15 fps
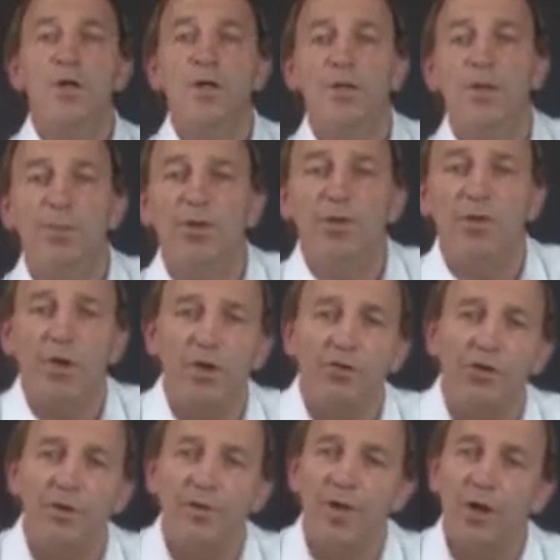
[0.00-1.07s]
The
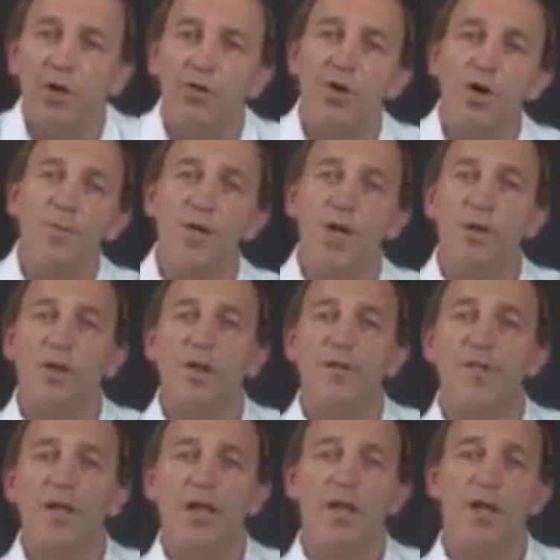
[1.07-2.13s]
pathology of the
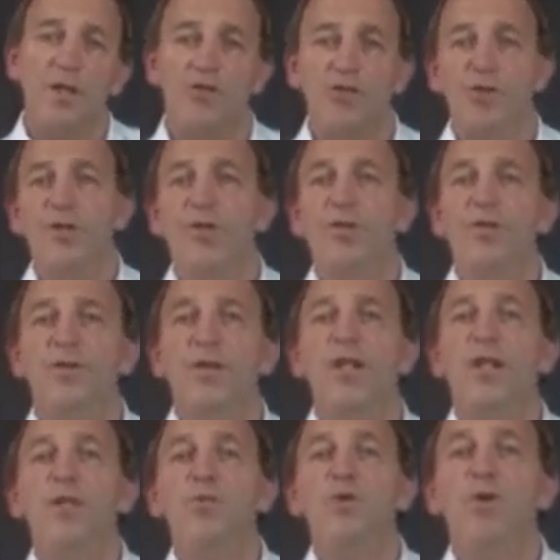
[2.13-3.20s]
acromioclavicular joint is a
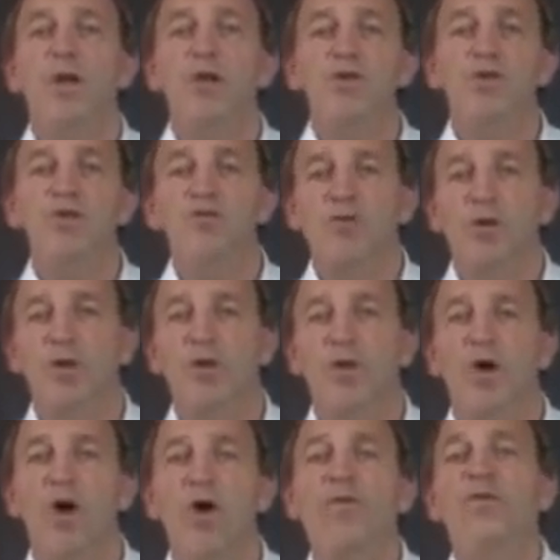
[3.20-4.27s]
little more unusual and
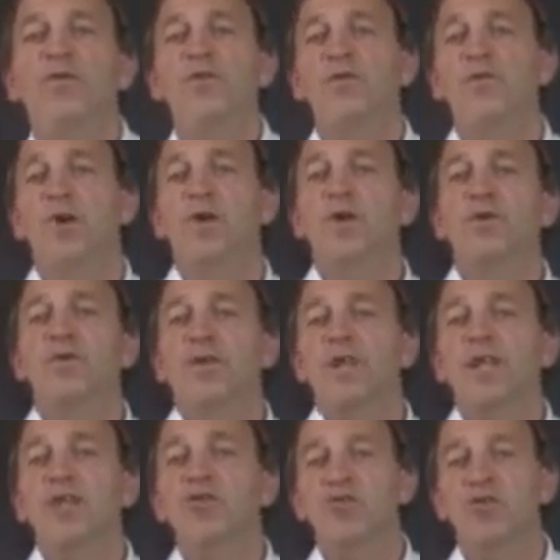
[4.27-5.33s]
often follows
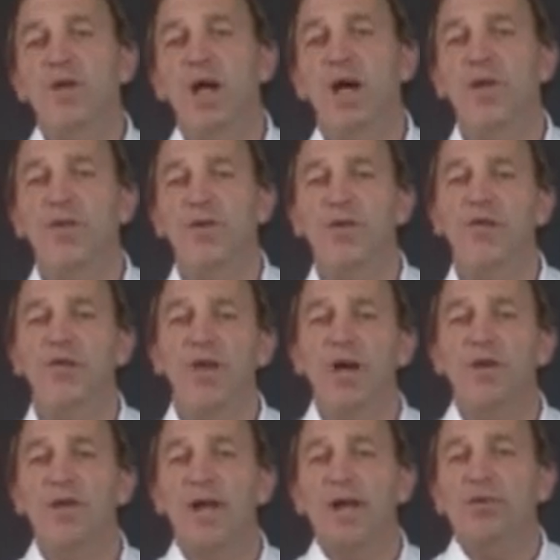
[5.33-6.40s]
injury, either a
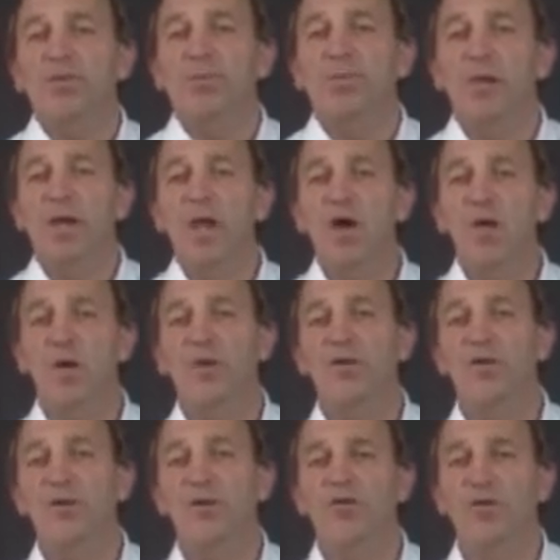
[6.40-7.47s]
direct blow
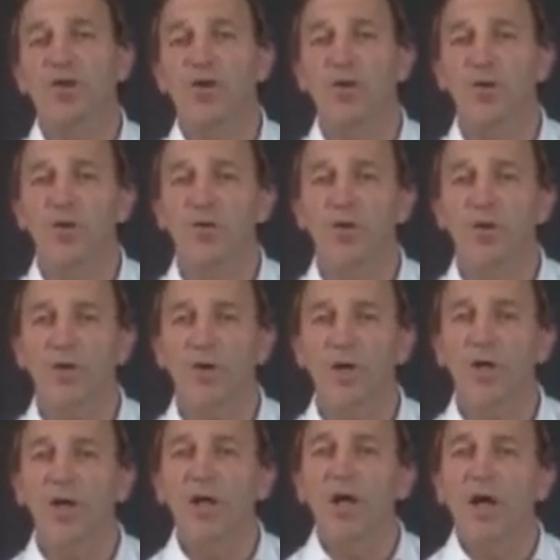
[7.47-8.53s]
onto the shoulder or
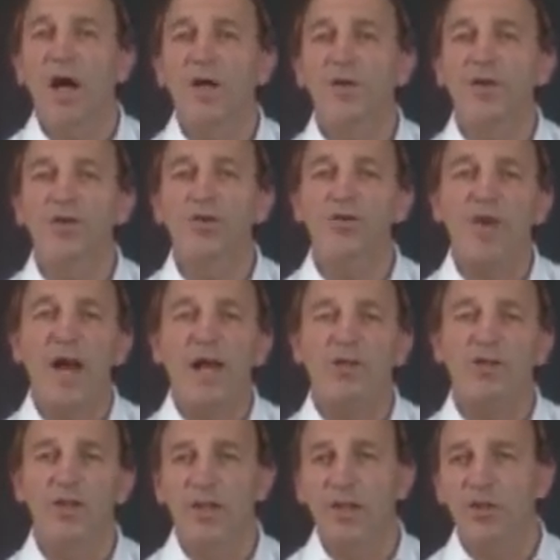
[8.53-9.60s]
a
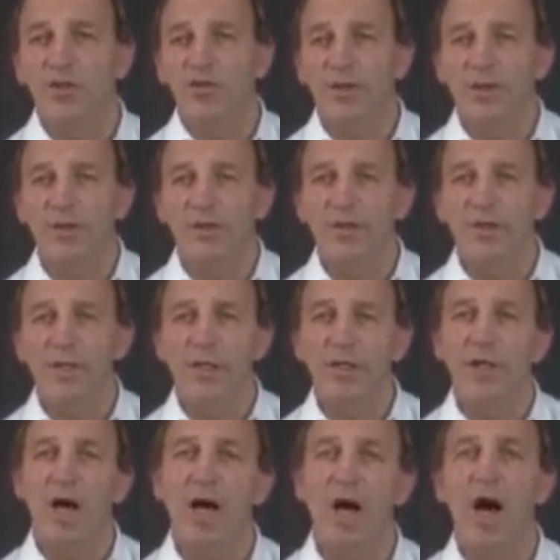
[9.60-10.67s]
distraction injury of
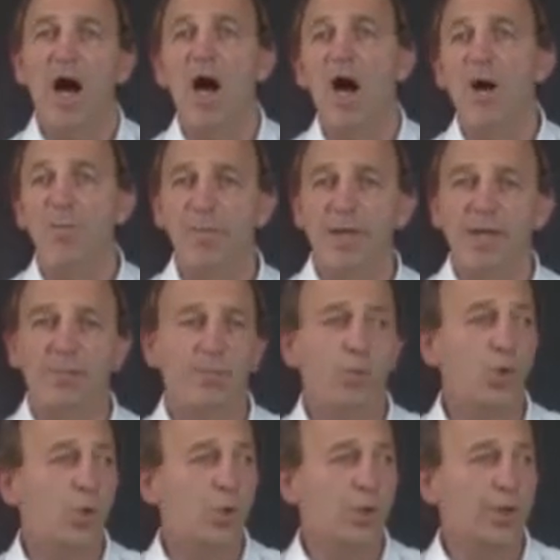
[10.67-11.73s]
the arm being
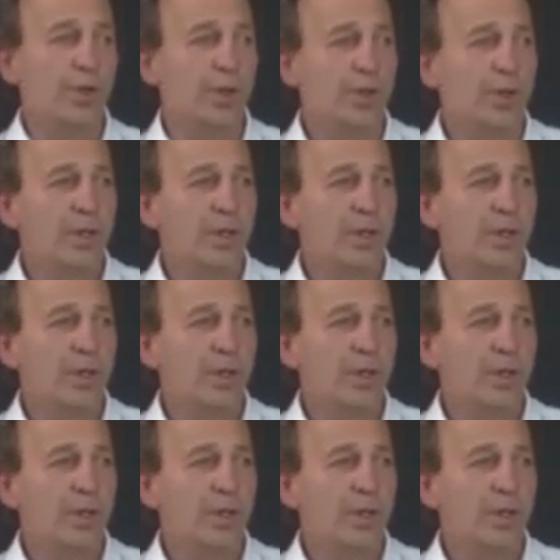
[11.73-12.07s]
pulled.